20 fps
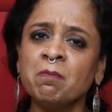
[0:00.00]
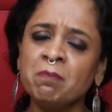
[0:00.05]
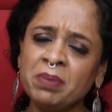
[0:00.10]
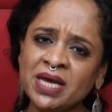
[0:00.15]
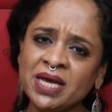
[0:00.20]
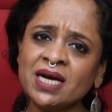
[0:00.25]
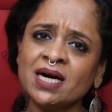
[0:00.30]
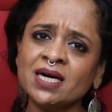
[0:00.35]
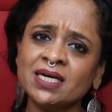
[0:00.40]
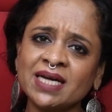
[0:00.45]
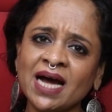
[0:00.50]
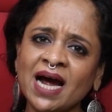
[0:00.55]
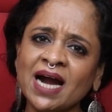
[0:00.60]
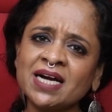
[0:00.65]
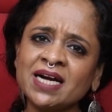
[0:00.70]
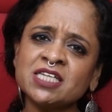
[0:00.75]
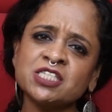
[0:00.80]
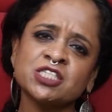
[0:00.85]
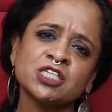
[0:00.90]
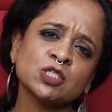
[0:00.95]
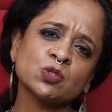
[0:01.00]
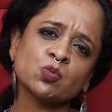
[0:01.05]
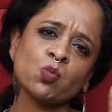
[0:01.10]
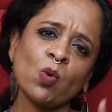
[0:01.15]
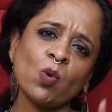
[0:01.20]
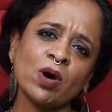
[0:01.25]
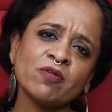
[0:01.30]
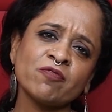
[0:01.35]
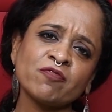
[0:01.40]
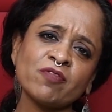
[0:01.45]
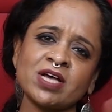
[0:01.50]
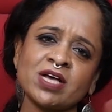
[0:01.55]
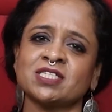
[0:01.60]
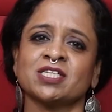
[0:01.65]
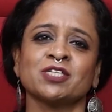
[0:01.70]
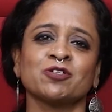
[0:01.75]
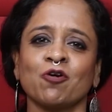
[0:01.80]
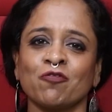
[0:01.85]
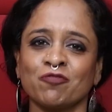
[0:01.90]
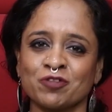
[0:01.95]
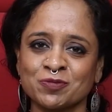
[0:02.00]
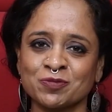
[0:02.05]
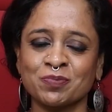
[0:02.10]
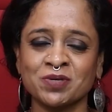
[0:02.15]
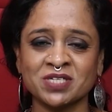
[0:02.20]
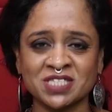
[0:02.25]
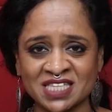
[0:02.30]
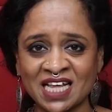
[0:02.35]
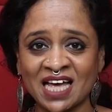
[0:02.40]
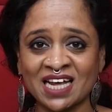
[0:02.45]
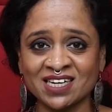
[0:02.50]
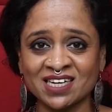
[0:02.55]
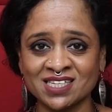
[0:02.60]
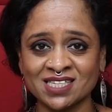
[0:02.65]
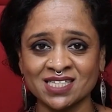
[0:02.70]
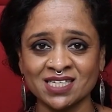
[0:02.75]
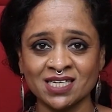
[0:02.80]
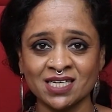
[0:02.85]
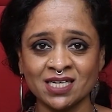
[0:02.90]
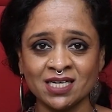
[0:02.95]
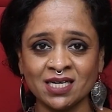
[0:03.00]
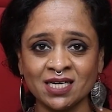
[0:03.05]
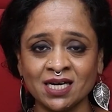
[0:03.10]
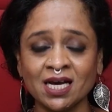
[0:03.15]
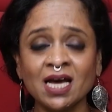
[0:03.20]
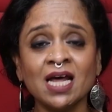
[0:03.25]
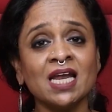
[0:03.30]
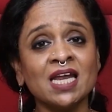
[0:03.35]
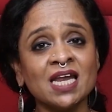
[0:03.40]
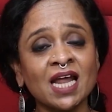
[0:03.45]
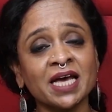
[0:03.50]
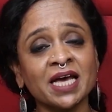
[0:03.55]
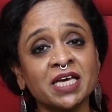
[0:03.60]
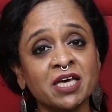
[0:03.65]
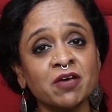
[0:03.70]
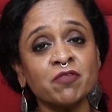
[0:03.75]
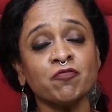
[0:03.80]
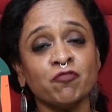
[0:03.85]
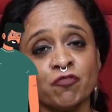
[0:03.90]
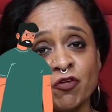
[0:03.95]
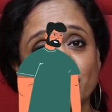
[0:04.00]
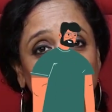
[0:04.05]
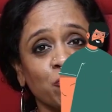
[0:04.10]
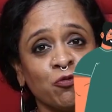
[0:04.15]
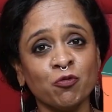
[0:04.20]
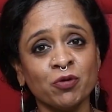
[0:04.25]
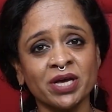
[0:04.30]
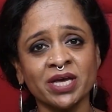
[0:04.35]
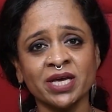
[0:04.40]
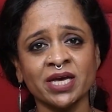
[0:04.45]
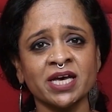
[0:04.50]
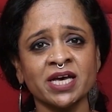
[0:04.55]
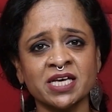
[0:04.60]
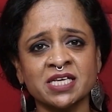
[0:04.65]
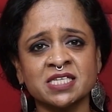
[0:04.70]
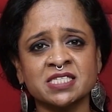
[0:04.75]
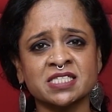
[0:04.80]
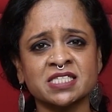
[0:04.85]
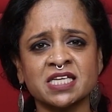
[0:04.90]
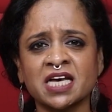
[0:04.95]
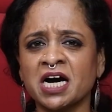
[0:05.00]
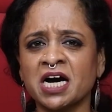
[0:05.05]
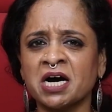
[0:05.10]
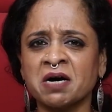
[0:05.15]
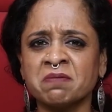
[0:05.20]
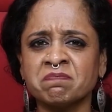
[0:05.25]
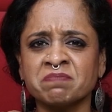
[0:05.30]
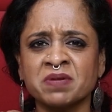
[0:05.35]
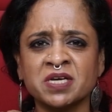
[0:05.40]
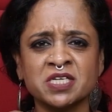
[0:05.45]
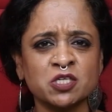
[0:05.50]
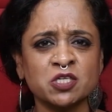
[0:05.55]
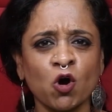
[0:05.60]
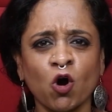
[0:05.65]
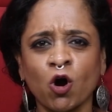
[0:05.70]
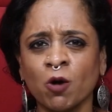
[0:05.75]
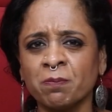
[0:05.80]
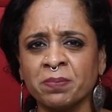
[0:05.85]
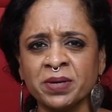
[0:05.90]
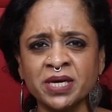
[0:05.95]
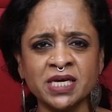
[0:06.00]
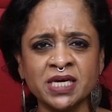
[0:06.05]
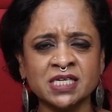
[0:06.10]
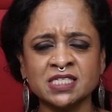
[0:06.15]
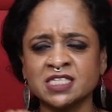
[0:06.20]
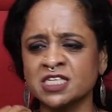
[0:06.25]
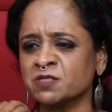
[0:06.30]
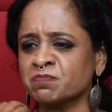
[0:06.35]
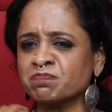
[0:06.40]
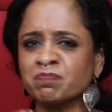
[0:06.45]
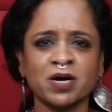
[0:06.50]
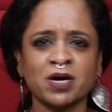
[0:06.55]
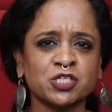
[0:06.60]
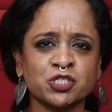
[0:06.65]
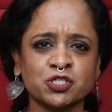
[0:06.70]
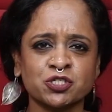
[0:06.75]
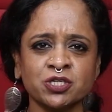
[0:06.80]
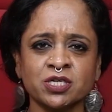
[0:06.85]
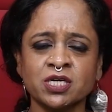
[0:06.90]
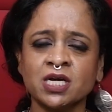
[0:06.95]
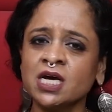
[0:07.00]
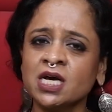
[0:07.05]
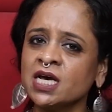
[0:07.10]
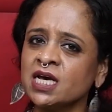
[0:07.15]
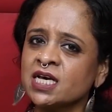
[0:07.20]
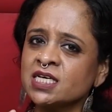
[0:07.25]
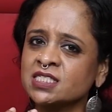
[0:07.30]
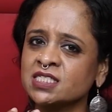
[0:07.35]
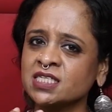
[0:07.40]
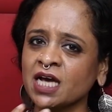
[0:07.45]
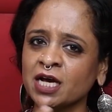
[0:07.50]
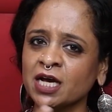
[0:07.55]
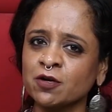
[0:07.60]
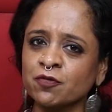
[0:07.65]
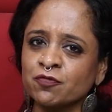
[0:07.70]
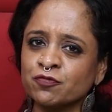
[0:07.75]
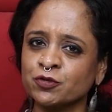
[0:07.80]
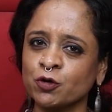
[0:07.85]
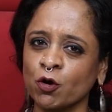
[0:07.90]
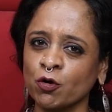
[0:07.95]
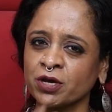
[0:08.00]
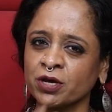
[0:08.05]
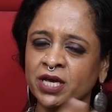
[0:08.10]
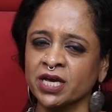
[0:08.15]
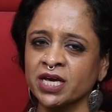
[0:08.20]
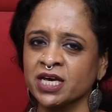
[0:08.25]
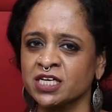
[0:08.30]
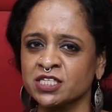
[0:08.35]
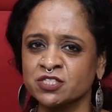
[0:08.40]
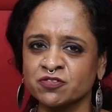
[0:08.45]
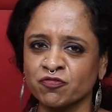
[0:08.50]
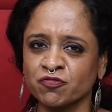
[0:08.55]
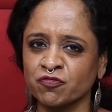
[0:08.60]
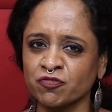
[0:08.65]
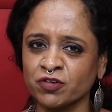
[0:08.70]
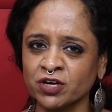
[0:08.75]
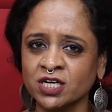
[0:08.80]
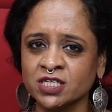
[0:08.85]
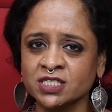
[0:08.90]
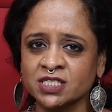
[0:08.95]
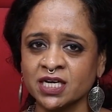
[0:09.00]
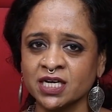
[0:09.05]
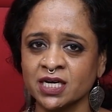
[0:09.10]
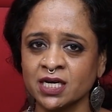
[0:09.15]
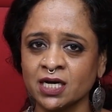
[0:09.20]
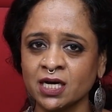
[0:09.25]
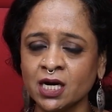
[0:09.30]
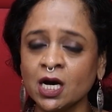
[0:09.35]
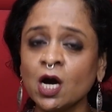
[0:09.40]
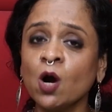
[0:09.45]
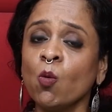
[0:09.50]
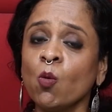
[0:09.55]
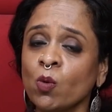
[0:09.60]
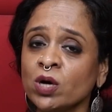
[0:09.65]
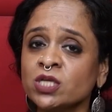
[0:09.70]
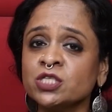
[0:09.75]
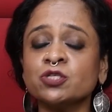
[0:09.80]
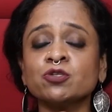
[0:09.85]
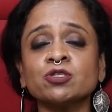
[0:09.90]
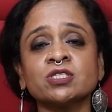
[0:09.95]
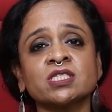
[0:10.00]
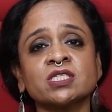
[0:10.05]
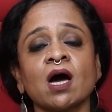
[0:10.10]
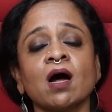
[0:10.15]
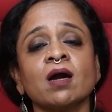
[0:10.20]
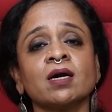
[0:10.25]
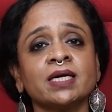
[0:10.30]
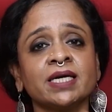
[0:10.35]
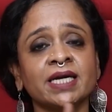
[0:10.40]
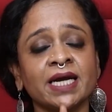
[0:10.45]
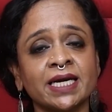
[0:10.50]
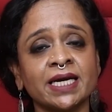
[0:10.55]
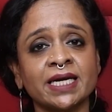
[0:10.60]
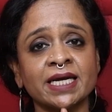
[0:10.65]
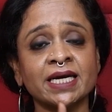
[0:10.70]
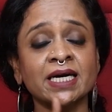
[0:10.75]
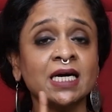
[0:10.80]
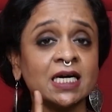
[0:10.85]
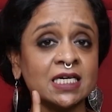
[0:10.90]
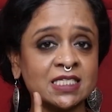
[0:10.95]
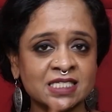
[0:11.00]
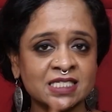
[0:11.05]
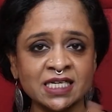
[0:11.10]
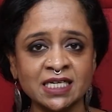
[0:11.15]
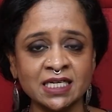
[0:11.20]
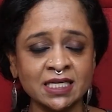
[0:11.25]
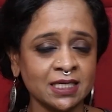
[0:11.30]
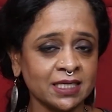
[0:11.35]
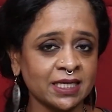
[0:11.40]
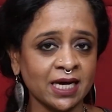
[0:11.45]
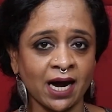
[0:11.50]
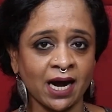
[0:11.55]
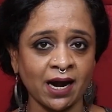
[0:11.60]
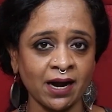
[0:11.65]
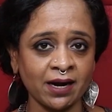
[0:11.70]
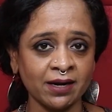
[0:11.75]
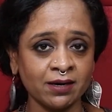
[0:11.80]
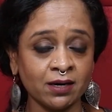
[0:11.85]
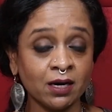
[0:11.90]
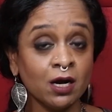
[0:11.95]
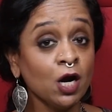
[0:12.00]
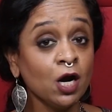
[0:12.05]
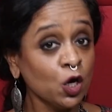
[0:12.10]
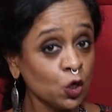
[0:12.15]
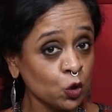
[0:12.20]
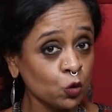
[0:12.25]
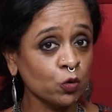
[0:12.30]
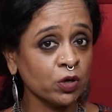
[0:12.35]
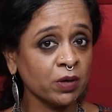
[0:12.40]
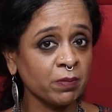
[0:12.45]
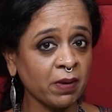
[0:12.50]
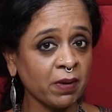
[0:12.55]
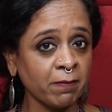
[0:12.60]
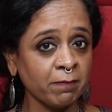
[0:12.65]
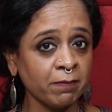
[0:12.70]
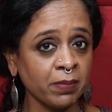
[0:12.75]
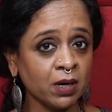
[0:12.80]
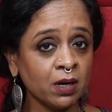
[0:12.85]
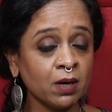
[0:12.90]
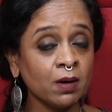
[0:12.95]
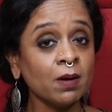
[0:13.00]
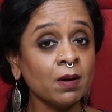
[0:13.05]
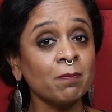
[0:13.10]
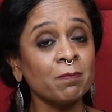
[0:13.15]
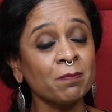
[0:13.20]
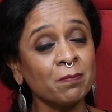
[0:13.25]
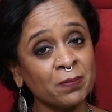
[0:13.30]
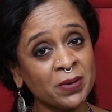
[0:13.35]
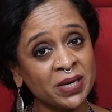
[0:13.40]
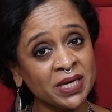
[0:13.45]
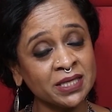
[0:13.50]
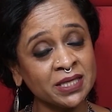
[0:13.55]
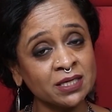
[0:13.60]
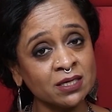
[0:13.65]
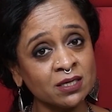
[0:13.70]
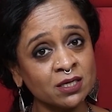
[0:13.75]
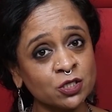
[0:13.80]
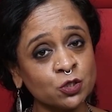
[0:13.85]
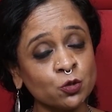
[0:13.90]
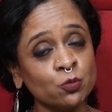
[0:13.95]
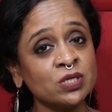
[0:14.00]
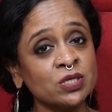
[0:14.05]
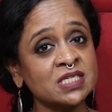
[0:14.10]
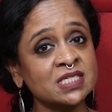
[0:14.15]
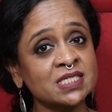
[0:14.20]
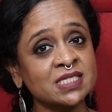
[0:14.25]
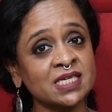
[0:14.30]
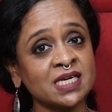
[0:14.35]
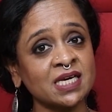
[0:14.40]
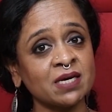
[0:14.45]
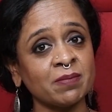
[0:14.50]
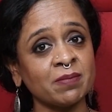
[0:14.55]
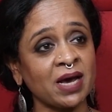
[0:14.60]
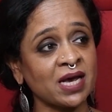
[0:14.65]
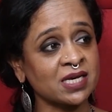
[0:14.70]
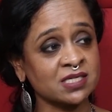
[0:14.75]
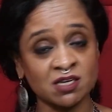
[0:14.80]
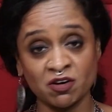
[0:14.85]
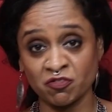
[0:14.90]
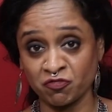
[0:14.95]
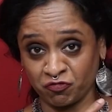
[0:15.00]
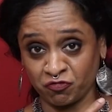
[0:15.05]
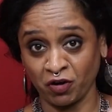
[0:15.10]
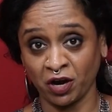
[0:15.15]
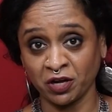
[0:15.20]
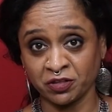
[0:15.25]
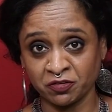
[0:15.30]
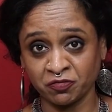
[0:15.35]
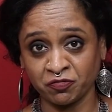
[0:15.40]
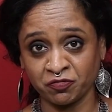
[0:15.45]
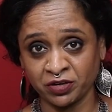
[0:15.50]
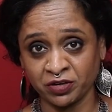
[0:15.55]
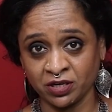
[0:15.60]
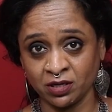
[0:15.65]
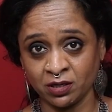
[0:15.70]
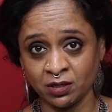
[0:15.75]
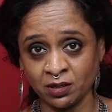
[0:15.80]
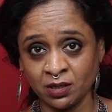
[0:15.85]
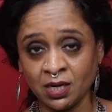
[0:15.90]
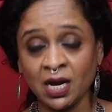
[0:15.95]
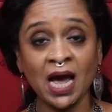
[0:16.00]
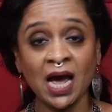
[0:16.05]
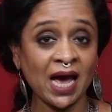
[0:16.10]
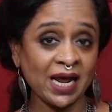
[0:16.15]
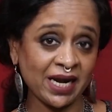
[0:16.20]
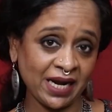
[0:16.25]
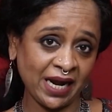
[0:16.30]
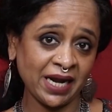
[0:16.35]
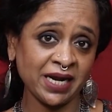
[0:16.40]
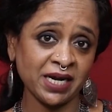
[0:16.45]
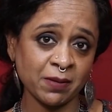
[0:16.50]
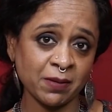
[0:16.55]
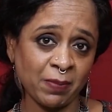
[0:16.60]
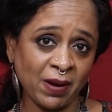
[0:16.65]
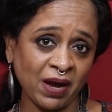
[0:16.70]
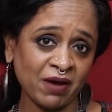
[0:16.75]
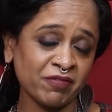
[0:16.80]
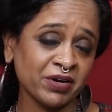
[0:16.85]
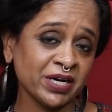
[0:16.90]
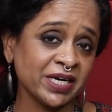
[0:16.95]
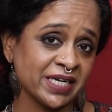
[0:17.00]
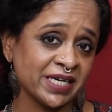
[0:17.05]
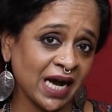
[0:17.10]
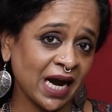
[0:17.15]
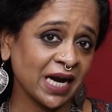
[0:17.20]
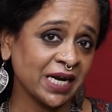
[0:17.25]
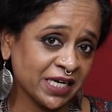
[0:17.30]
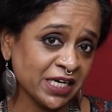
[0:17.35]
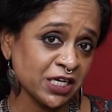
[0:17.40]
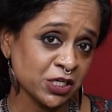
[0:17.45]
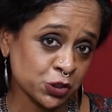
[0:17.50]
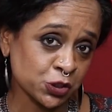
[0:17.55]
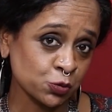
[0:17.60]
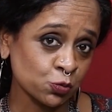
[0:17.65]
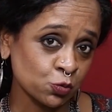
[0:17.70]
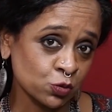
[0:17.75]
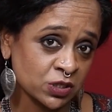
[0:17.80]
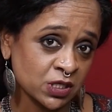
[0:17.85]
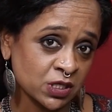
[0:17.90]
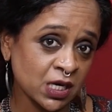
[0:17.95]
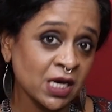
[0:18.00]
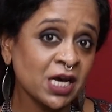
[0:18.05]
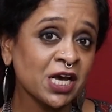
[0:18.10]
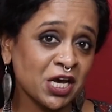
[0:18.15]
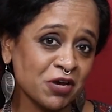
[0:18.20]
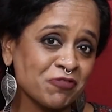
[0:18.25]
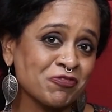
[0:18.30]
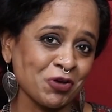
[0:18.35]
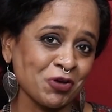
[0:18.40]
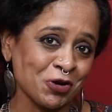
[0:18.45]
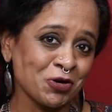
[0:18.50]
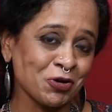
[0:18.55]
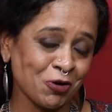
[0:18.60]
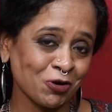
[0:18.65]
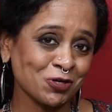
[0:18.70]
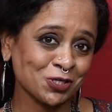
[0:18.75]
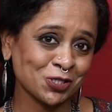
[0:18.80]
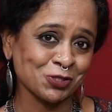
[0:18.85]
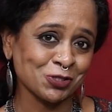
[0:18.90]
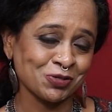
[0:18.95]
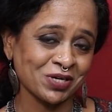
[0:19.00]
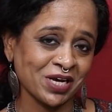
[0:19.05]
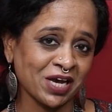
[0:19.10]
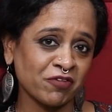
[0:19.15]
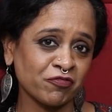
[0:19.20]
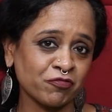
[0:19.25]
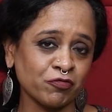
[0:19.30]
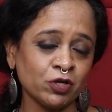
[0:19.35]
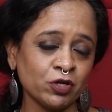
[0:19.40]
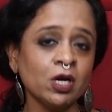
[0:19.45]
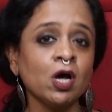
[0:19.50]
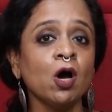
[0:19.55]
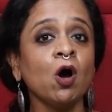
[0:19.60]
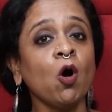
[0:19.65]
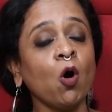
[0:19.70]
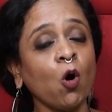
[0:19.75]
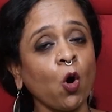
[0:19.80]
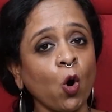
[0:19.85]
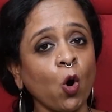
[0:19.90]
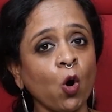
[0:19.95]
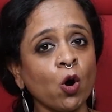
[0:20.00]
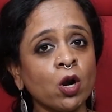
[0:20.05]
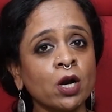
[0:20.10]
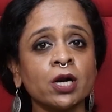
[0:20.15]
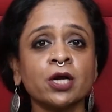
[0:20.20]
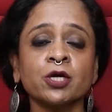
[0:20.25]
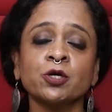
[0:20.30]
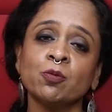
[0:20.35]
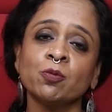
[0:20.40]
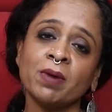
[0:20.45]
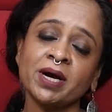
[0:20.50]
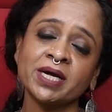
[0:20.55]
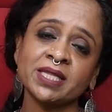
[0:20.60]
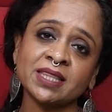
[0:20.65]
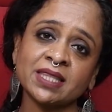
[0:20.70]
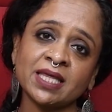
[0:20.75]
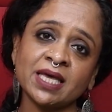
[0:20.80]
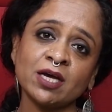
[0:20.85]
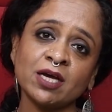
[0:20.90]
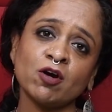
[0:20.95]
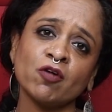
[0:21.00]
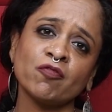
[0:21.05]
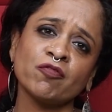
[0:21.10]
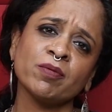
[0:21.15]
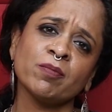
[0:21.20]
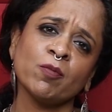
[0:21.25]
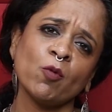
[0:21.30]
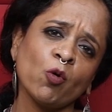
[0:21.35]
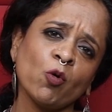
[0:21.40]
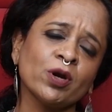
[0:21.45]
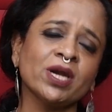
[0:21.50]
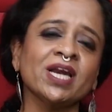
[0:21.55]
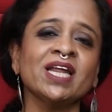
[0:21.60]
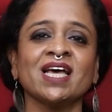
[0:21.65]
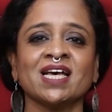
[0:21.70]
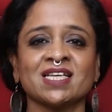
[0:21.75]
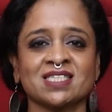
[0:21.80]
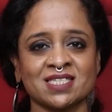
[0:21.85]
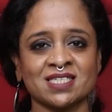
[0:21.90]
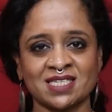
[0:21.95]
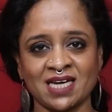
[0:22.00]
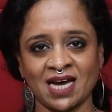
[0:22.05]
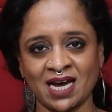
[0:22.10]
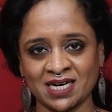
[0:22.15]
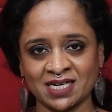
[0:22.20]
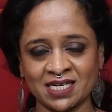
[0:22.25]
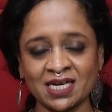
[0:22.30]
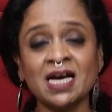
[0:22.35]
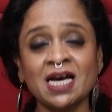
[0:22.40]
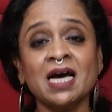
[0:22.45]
Being a dad is just one facet of his personality. Like him for who he is, his hobbies, his passion, his style of talking, his flirting. Once you start dating a single dad, do remember, either you will see him as a father figure and end up having daddy issues if you're not too careful, or you might think of him only as a dad.